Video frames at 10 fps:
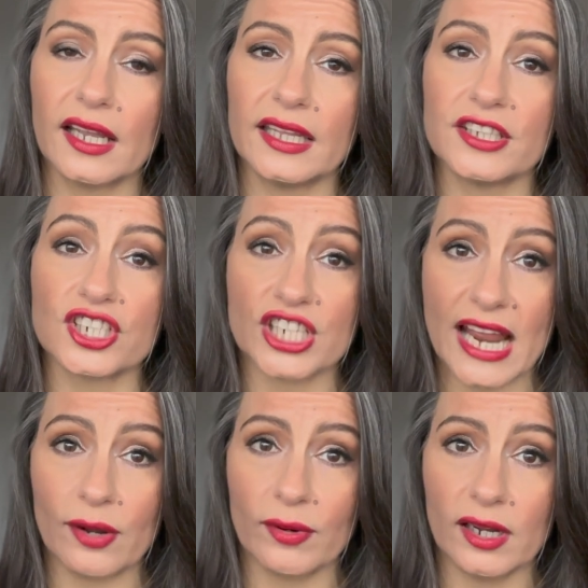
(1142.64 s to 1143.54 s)
in the
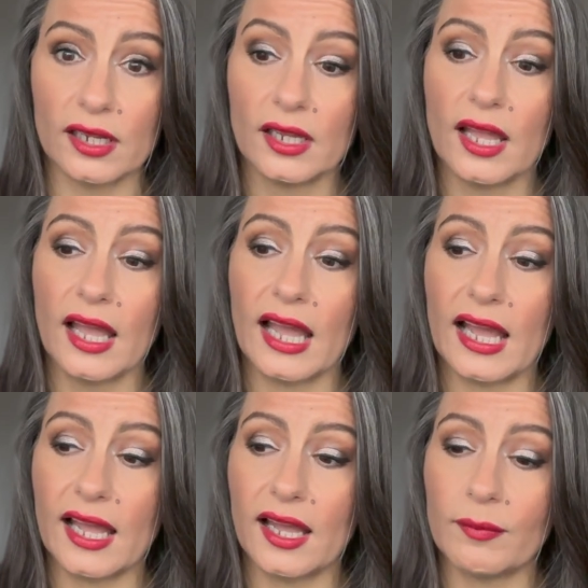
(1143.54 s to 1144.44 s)
shower.
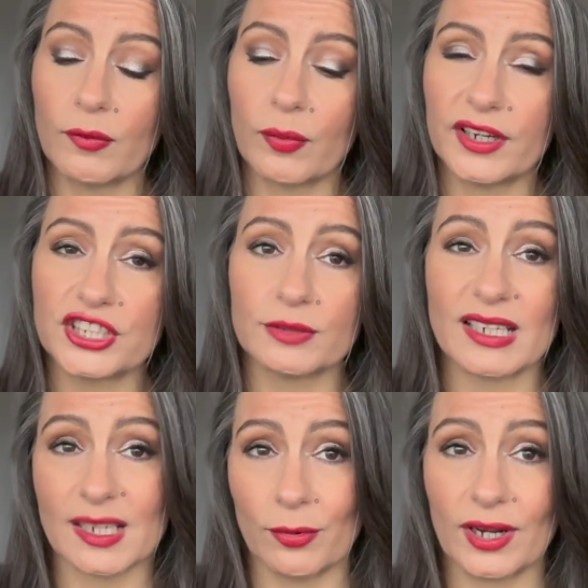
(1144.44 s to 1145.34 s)
When I do my
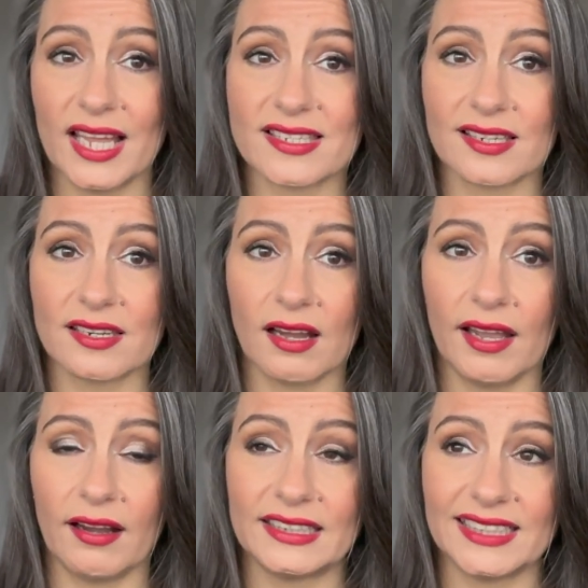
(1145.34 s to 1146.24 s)
double cleanse at
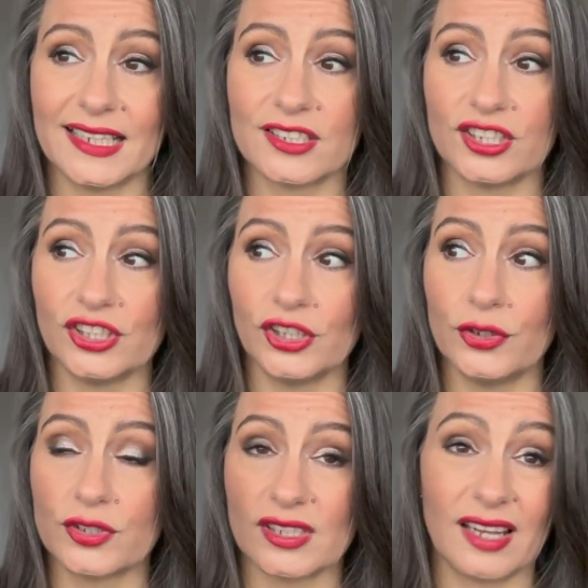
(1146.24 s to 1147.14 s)
night, I tend to
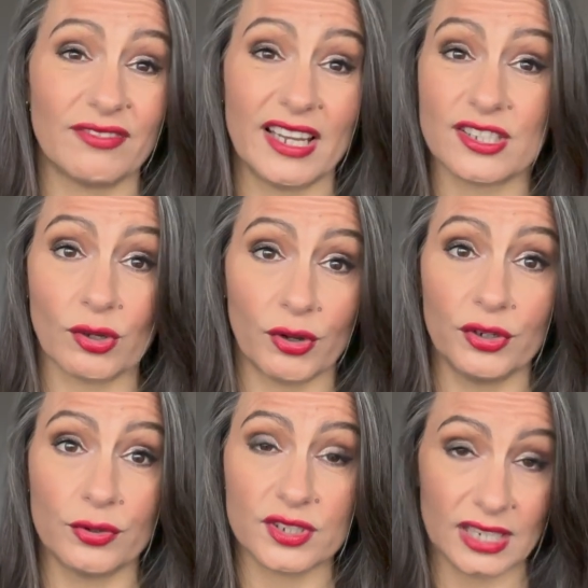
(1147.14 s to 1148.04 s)
use face
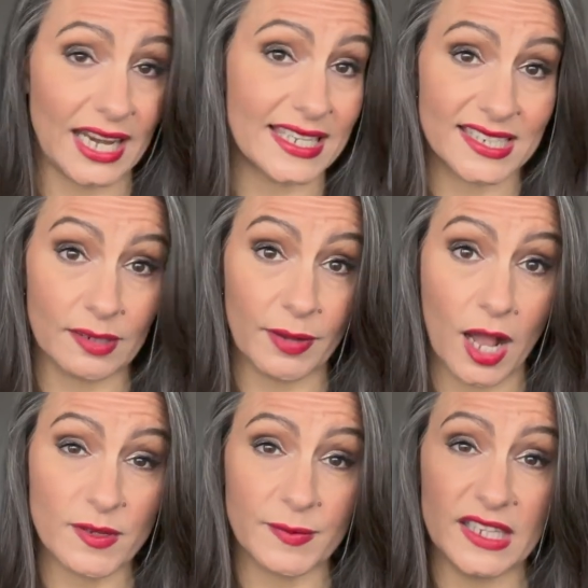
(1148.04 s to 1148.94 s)
oils, cleansing
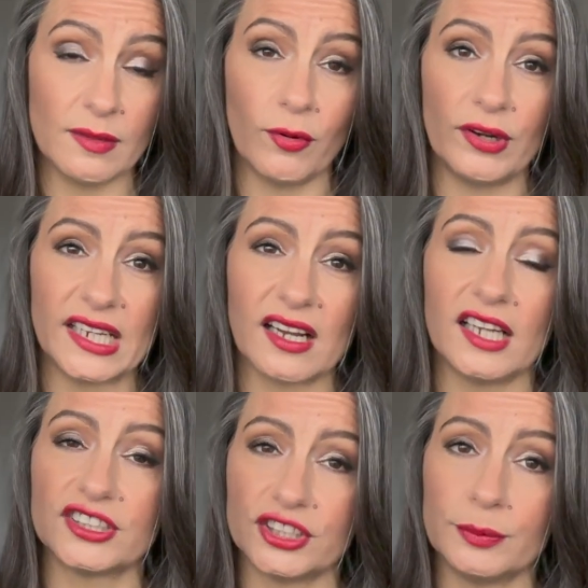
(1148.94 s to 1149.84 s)
balms, but in the morning, I
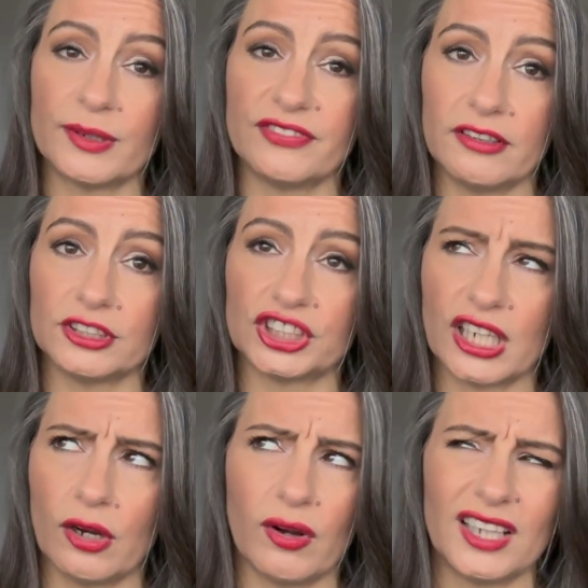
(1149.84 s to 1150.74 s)
do prefer a
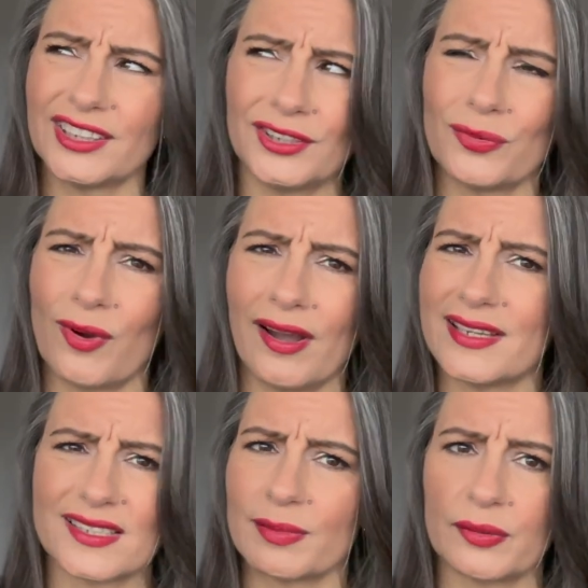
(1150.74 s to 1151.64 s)
gel. I don't know why,
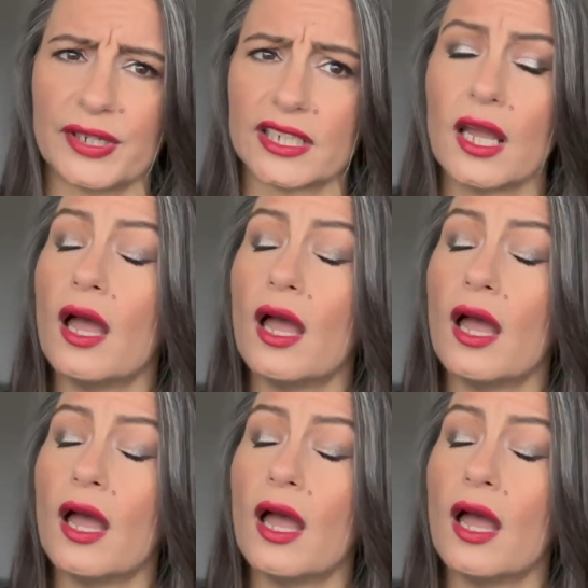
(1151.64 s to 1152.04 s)
it's a bit weird,